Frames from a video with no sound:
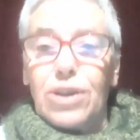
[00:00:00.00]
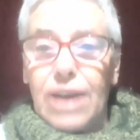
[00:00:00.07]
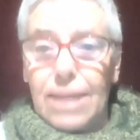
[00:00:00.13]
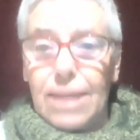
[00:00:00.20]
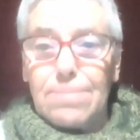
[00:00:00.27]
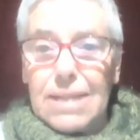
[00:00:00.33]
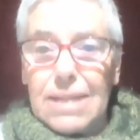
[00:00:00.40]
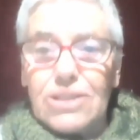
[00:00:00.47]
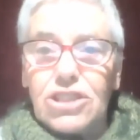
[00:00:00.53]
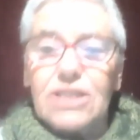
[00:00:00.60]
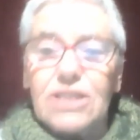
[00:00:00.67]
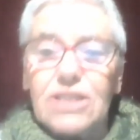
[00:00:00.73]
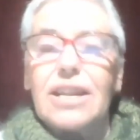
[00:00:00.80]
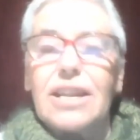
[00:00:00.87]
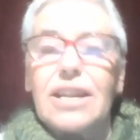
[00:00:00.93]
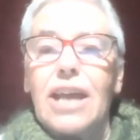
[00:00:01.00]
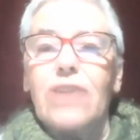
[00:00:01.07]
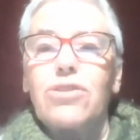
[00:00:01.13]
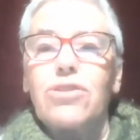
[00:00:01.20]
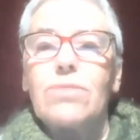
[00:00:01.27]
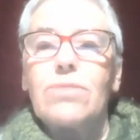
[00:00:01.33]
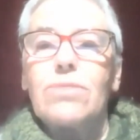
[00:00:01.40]
and mentioned in our
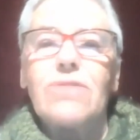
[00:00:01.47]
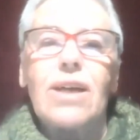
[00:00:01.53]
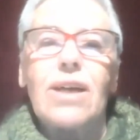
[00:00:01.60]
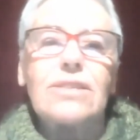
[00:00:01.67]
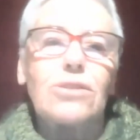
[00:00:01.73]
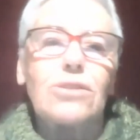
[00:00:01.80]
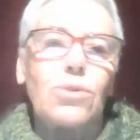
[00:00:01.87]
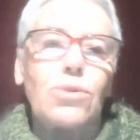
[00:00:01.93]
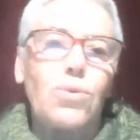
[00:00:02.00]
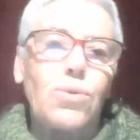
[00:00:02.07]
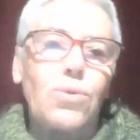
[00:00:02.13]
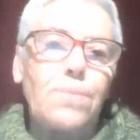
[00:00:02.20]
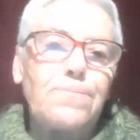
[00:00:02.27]
human rights law.